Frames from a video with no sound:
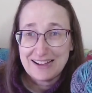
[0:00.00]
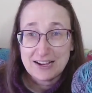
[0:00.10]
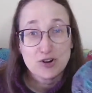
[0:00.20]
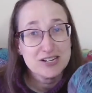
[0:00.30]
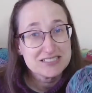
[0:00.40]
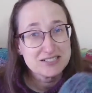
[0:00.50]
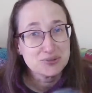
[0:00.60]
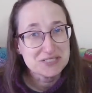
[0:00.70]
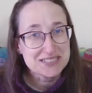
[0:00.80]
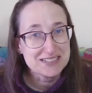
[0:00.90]
crazy,
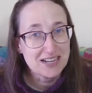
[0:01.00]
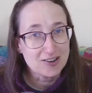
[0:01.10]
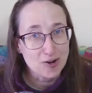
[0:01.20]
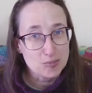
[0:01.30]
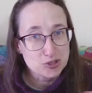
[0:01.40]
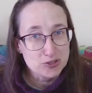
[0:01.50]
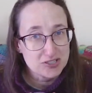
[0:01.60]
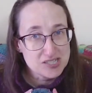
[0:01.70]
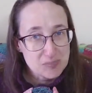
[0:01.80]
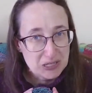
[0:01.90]
twisted, and arbitrary
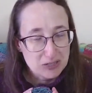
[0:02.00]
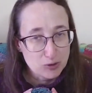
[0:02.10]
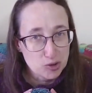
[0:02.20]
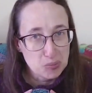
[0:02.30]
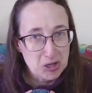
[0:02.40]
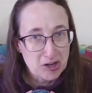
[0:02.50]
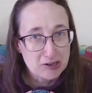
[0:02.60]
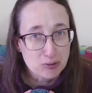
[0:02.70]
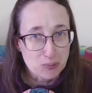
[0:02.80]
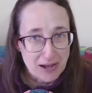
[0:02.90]
spinning group
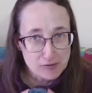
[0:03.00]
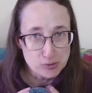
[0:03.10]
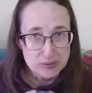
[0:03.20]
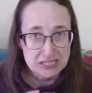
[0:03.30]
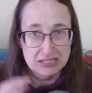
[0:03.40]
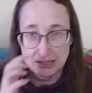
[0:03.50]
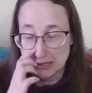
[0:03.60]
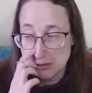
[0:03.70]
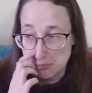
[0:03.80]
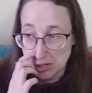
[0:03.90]
on Ravelry
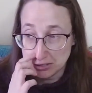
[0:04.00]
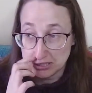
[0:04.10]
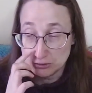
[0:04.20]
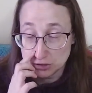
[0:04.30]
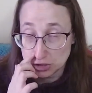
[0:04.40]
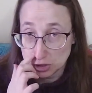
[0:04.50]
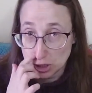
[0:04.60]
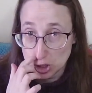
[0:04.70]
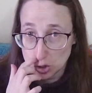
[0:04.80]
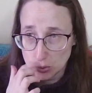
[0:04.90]
years
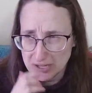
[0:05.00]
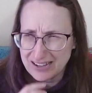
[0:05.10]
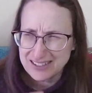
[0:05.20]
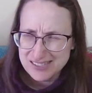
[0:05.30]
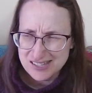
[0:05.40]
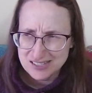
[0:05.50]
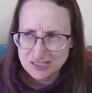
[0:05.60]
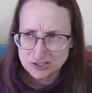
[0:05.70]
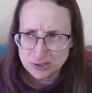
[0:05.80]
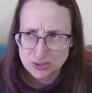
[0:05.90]
ago. I guess they
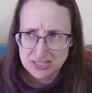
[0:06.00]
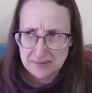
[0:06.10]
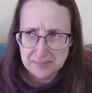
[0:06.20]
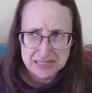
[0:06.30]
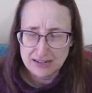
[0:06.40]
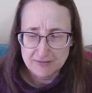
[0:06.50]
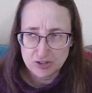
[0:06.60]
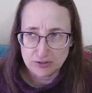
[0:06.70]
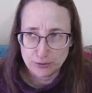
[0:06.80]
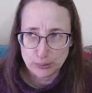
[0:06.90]
still do some, but not
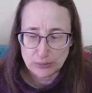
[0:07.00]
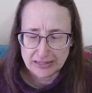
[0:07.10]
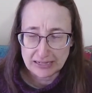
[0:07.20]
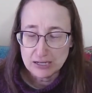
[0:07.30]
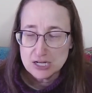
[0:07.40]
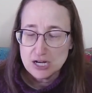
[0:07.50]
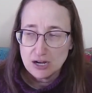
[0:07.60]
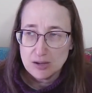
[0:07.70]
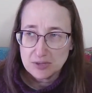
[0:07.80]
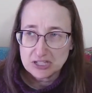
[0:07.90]
very frequently.
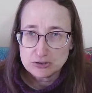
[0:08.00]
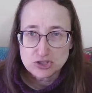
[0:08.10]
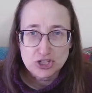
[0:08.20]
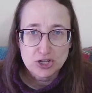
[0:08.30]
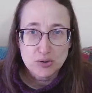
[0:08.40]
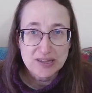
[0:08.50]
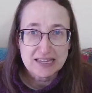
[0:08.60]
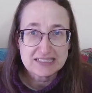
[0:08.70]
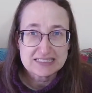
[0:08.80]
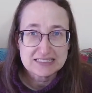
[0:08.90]
Years ago,
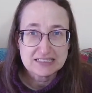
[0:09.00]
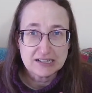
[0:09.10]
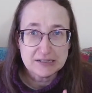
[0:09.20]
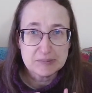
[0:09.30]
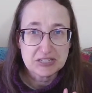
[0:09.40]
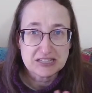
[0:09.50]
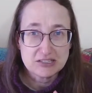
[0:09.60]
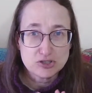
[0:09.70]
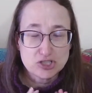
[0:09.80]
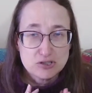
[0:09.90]
they did. They
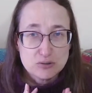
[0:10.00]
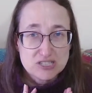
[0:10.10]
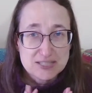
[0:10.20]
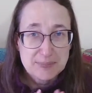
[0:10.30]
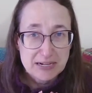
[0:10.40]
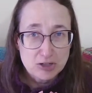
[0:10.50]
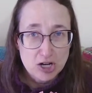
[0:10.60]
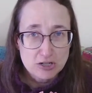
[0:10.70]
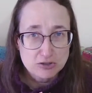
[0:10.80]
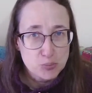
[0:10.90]
used to do
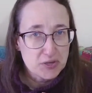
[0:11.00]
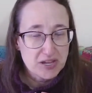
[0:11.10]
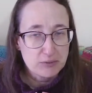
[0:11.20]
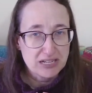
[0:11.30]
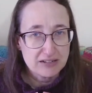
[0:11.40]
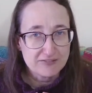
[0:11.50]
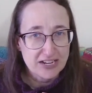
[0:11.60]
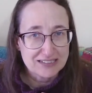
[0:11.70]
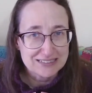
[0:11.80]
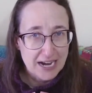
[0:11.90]
spin-alongs where they would
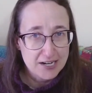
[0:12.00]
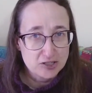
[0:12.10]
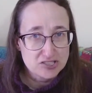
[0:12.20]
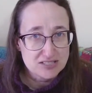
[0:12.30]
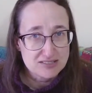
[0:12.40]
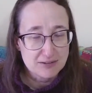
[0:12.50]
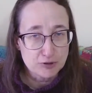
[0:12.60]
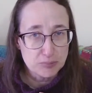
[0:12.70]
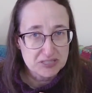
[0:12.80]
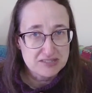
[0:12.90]
invite dyers
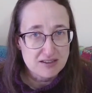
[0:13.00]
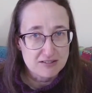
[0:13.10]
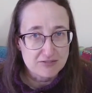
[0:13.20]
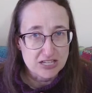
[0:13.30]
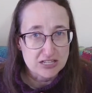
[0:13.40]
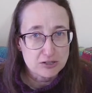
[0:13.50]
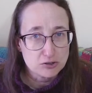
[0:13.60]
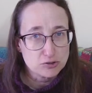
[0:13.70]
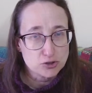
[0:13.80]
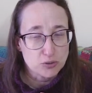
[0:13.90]
several months of the
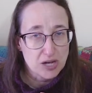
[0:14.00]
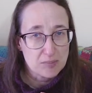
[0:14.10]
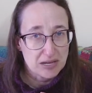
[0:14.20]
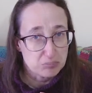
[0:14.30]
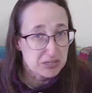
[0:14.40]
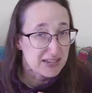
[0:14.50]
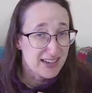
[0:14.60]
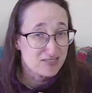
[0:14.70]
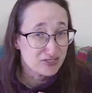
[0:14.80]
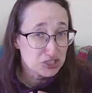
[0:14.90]
year to come and be
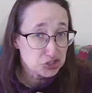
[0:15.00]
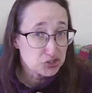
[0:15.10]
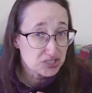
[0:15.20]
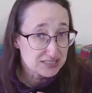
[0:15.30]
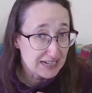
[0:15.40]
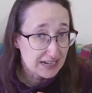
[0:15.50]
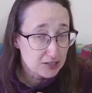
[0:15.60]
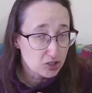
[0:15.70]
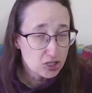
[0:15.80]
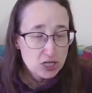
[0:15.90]
a featured
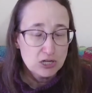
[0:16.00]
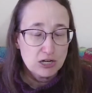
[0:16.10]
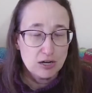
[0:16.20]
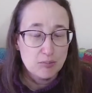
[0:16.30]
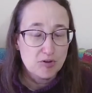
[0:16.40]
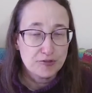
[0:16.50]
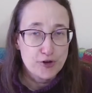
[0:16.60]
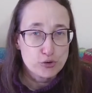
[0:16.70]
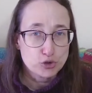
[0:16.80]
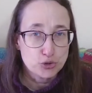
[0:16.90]
dyer.
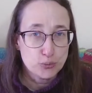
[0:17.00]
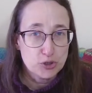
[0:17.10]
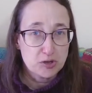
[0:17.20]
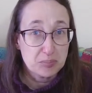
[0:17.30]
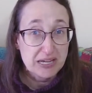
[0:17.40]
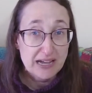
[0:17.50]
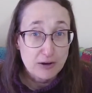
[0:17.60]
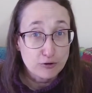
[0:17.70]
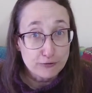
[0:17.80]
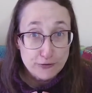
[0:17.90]
Folks would pick
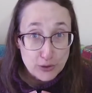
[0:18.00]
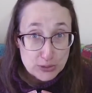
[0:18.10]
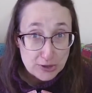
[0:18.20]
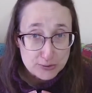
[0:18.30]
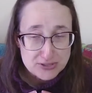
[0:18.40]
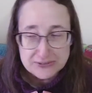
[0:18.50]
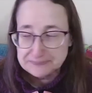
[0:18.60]
out photos,